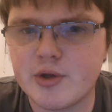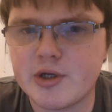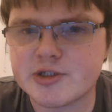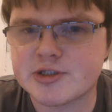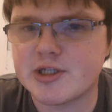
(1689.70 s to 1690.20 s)

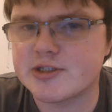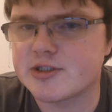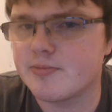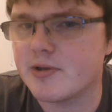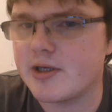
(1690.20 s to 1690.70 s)

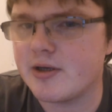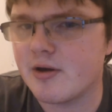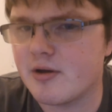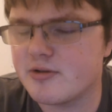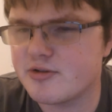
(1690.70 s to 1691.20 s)
ostensibly
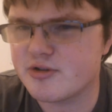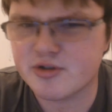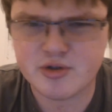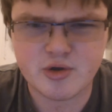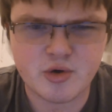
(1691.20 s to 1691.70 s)

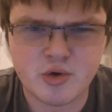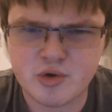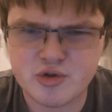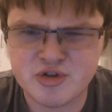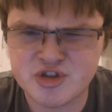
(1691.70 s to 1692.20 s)

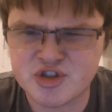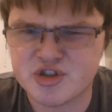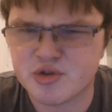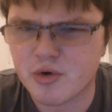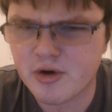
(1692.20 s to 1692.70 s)

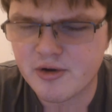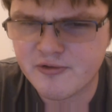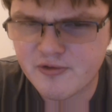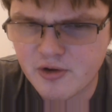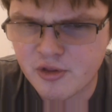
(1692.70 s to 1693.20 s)
sort
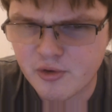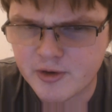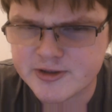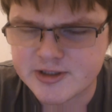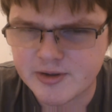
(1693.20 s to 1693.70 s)
of
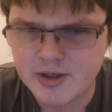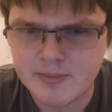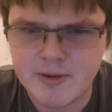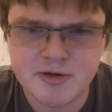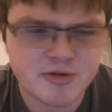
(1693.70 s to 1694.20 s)

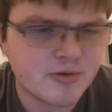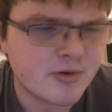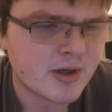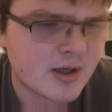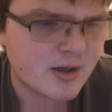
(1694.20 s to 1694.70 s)
authoritarian measure